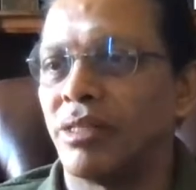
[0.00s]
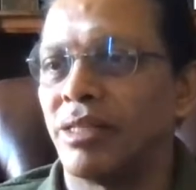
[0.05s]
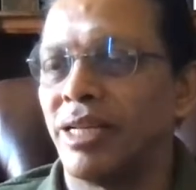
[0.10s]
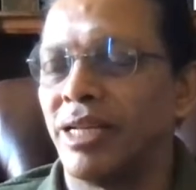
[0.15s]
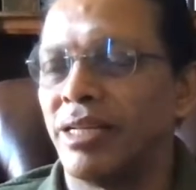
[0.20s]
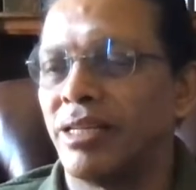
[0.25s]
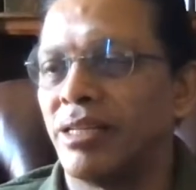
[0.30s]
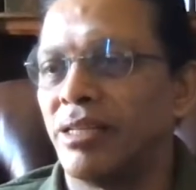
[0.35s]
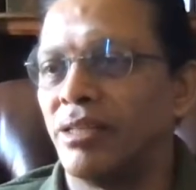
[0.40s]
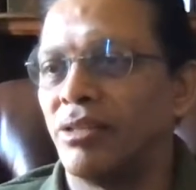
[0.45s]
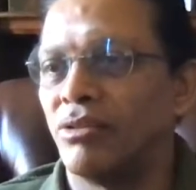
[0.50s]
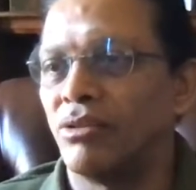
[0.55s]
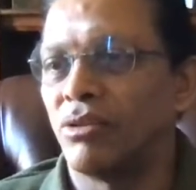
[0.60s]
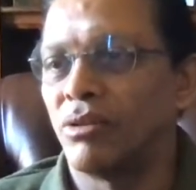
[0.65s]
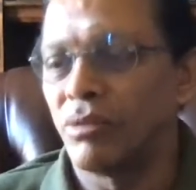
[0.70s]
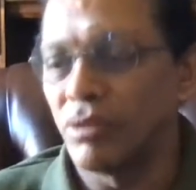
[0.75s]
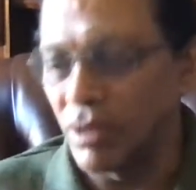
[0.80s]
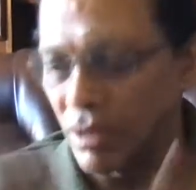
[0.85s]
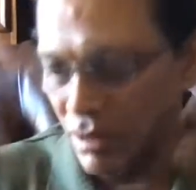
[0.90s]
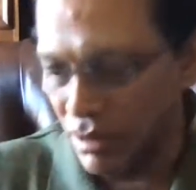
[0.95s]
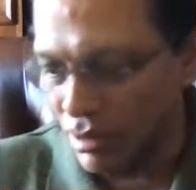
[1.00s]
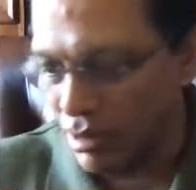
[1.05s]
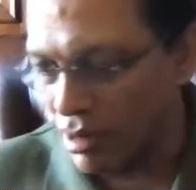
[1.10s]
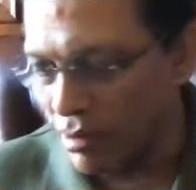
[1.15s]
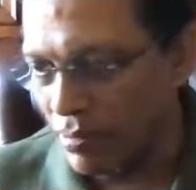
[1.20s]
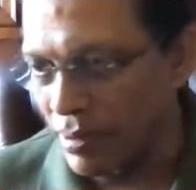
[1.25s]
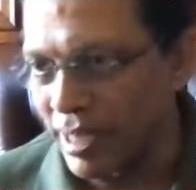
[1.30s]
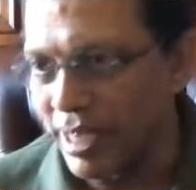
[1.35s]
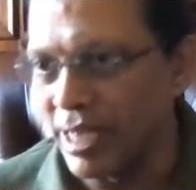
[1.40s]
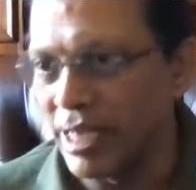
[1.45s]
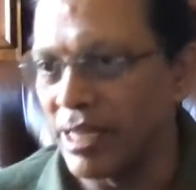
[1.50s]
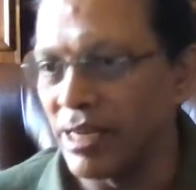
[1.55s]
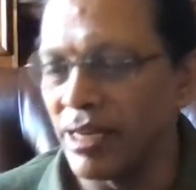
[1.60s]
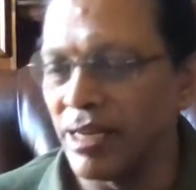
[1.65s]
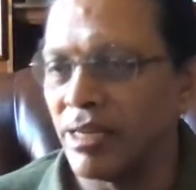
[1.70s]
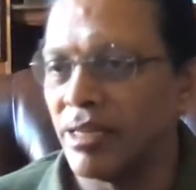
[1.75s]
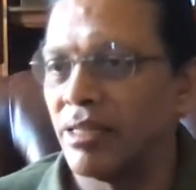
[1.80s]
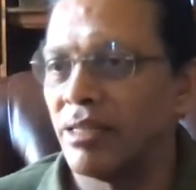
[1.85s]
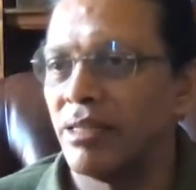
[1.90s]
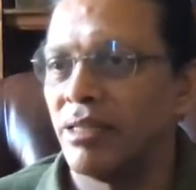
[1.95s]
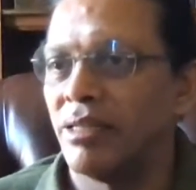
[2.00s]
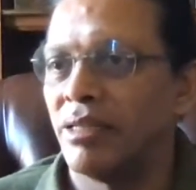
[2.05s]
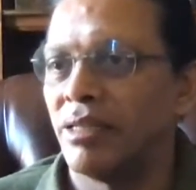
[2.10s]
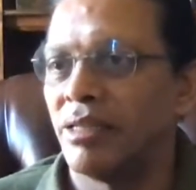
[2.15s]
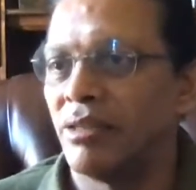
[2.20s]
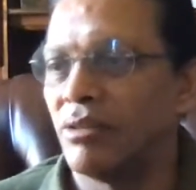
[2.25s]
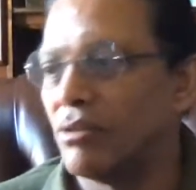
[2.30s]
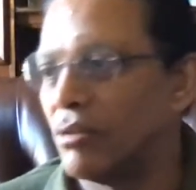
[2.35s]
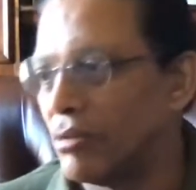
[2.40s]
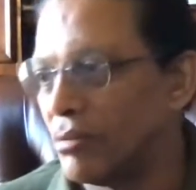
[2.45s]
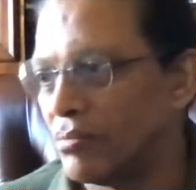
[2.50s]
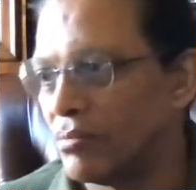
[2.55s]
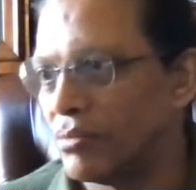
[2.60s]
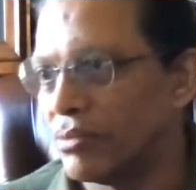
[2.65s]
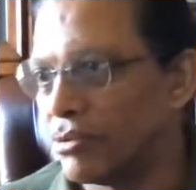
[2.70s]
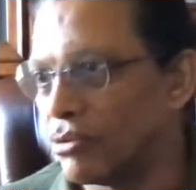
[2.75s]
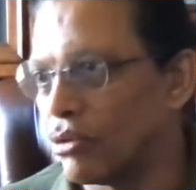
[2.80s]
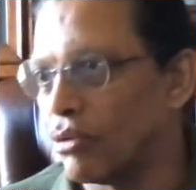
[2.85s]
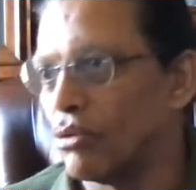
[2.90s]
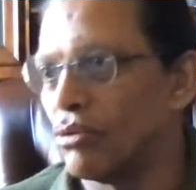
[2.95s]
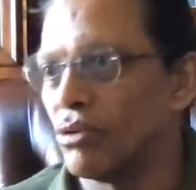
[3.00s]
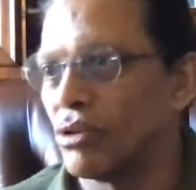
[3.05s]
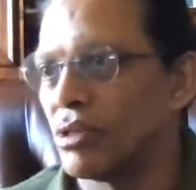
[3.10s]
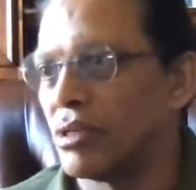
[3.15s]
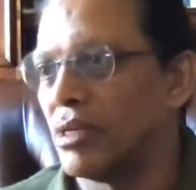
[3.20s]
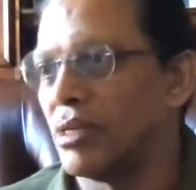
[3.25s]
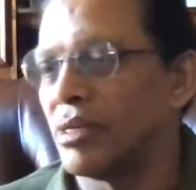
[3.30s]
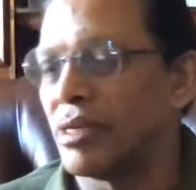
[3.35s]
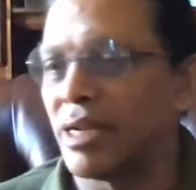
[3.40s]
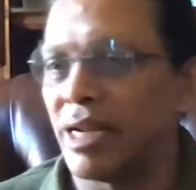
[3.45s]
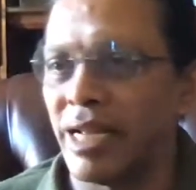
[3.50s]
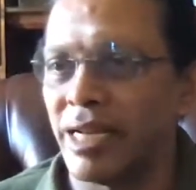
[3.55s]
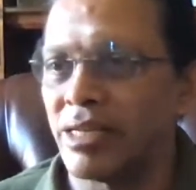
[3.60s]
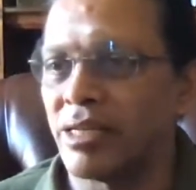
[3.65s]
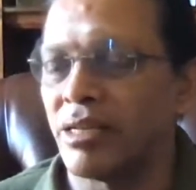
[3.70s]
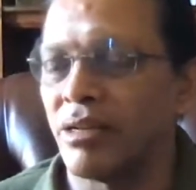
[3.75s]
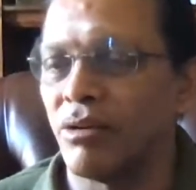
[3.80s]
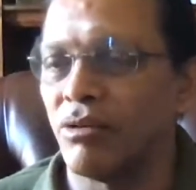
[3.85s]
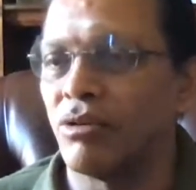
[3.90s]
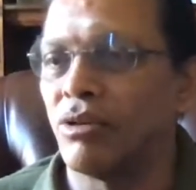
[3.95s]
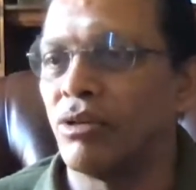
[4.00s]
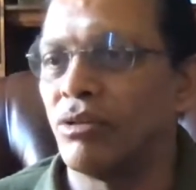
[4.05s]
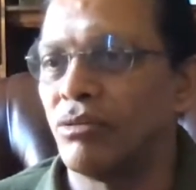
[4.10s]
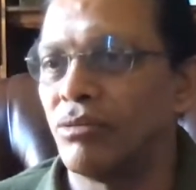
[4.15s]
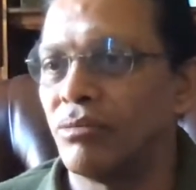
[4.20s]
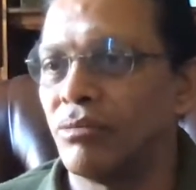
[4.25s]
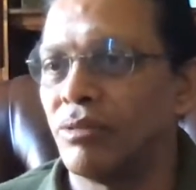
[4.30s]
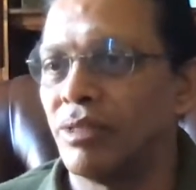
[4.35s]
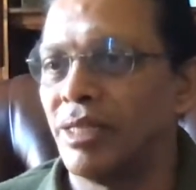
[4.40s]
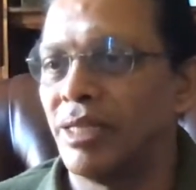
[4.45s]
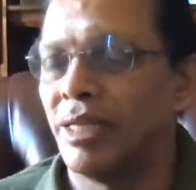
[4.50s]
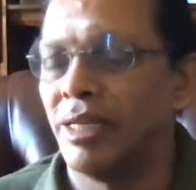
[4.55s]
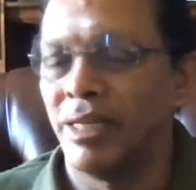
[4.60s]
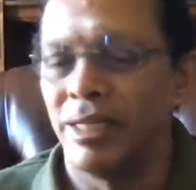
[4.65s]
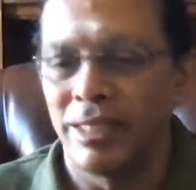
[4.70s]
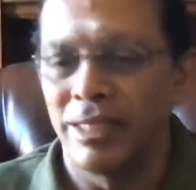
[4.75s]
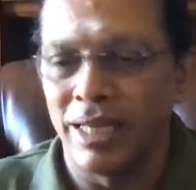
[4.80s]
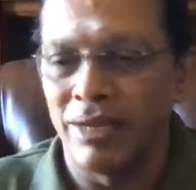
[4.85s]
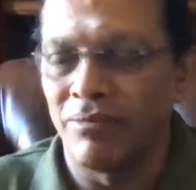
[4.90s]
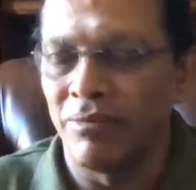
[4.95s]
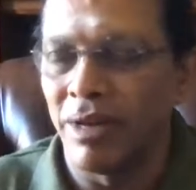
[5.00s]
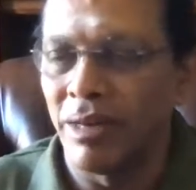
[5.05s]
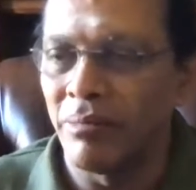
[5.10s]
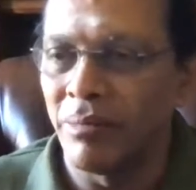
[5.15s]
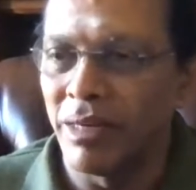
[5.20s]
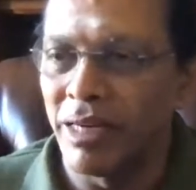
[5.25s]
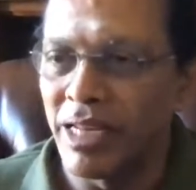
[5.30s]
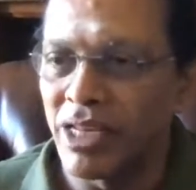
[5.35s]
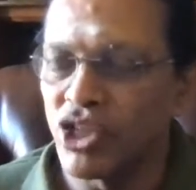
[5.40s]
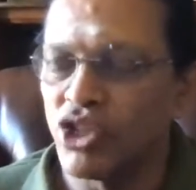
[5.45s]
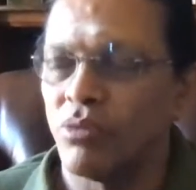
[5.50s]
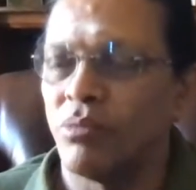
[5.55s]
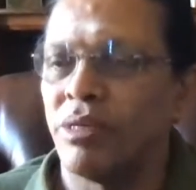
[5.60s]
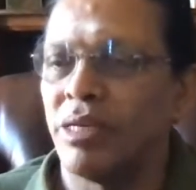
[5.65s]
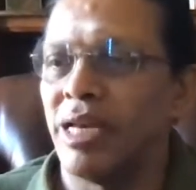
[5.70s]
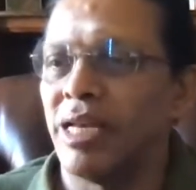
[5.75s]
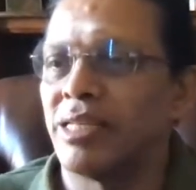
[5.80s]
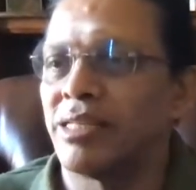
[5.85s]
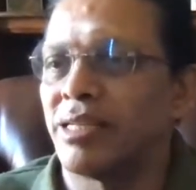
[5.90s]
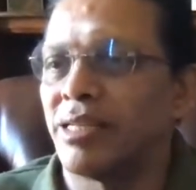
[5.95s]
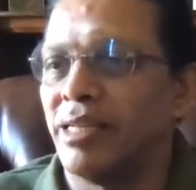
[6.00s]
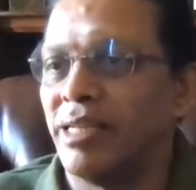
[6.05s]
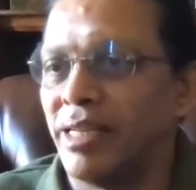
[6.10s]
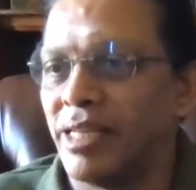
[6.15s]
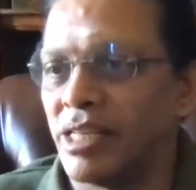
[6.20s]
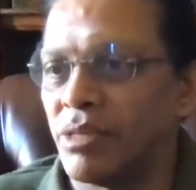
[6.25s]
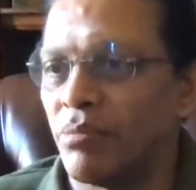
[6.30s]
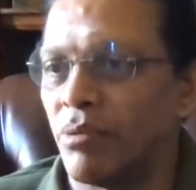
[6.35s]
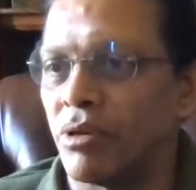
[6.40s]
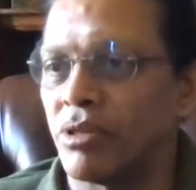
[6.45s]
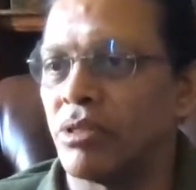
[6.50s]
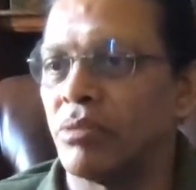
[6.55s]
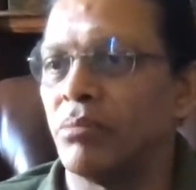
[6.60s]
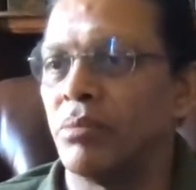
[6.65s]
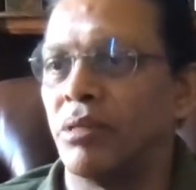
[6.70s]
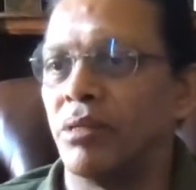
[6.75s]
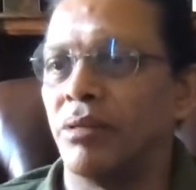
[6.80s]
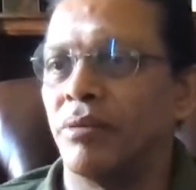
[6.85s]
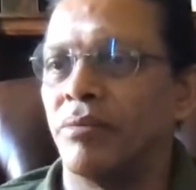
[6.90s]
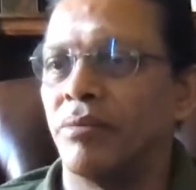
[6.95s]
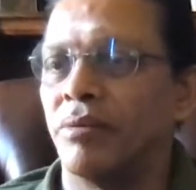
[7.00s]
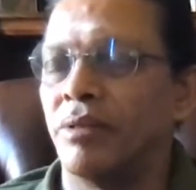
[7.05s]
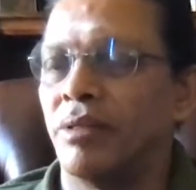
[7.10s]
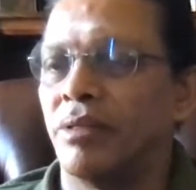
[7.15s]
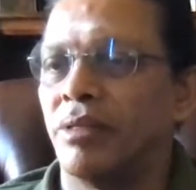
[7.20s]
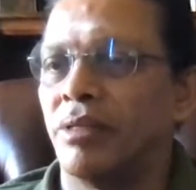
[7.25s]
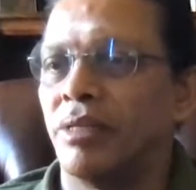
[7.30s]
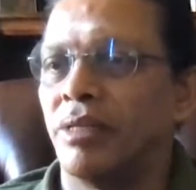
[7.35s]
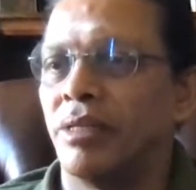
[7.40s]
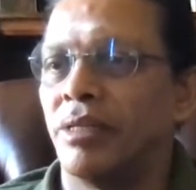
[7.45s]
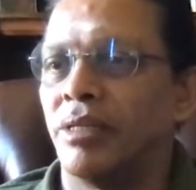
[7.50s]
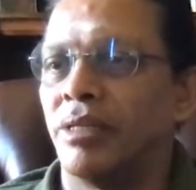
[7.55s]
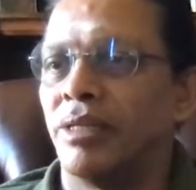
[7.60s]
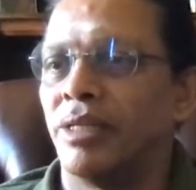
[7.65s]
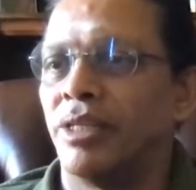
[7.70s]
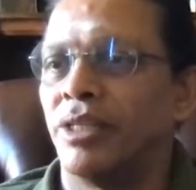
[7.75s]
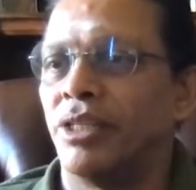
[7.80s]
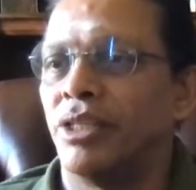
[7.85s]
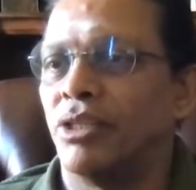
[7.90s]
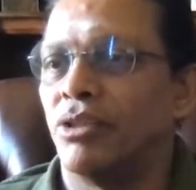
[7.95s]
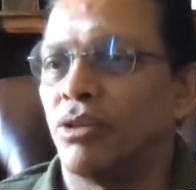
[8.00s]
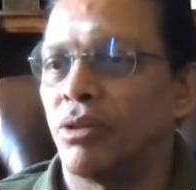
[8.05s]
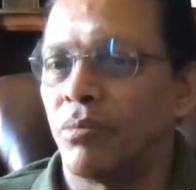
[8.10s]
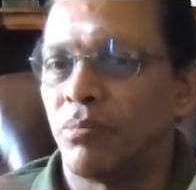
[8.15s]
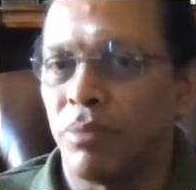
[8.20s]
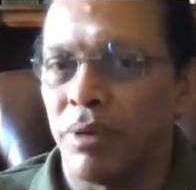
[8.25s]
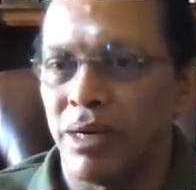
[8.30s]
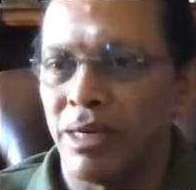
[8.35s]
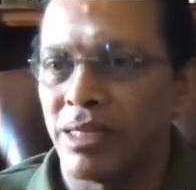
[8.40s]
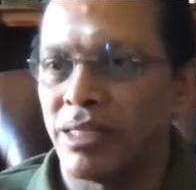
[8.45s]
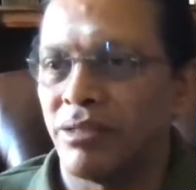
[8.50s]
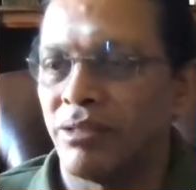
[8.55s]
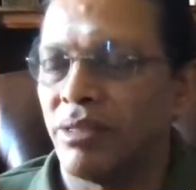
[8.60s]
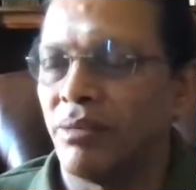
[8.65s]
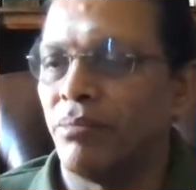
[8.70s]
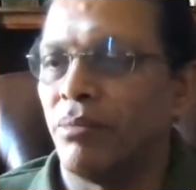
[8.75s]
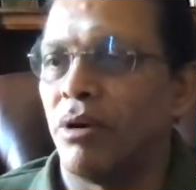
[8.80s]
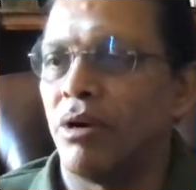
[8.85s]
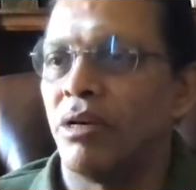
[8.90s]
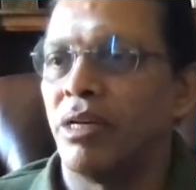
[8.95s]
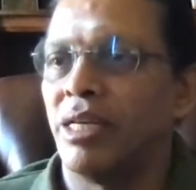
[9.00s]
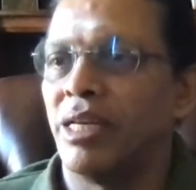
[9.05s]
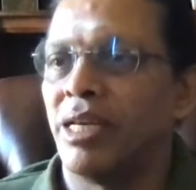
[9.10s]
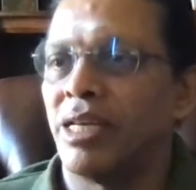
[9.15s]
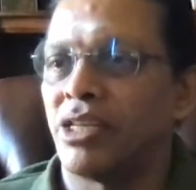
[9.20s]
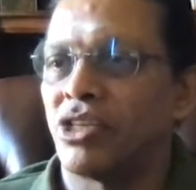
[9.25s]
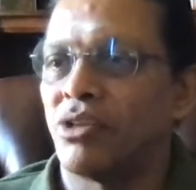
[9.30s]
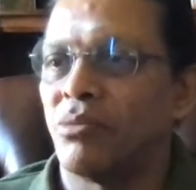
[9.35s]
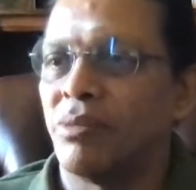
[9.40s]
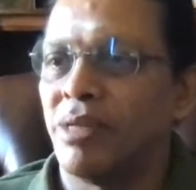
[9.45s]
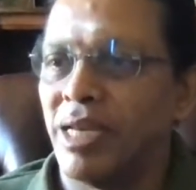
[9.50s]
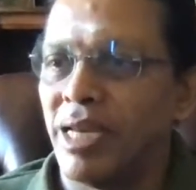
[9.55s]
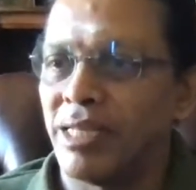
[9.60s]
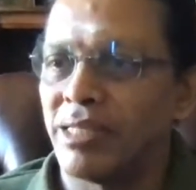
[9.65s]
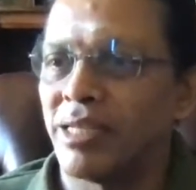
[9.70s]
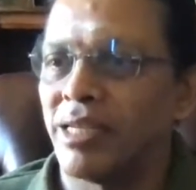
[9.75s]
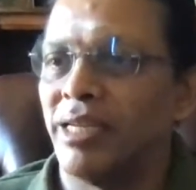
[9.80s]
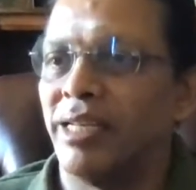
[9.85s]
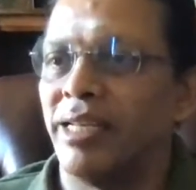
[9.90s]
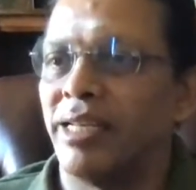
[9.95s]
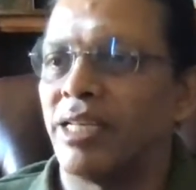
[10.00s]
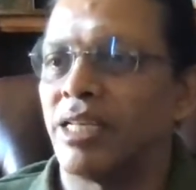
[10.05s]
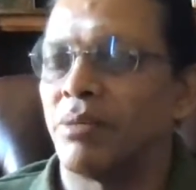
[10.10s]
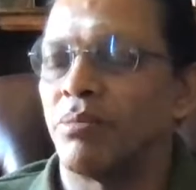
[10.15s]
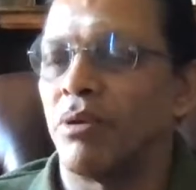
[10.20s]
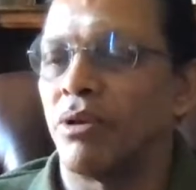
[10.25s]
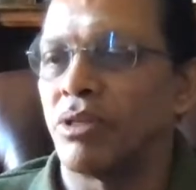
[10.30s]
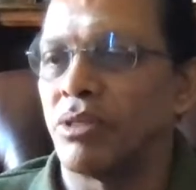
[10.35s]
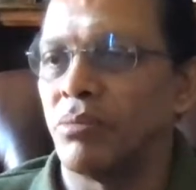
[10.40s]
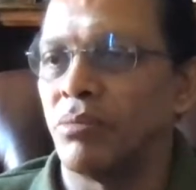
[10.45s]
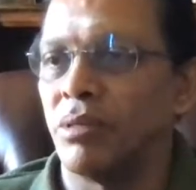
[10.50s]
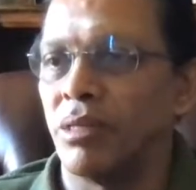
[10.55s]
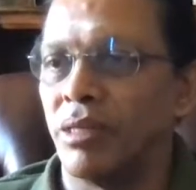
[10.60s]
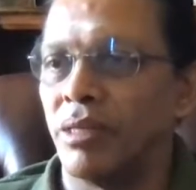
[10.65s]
that you don't drop hair, you don't throw trash around you. The environment has to be as clean as possible. Your parts of the body has to be as clean as possible.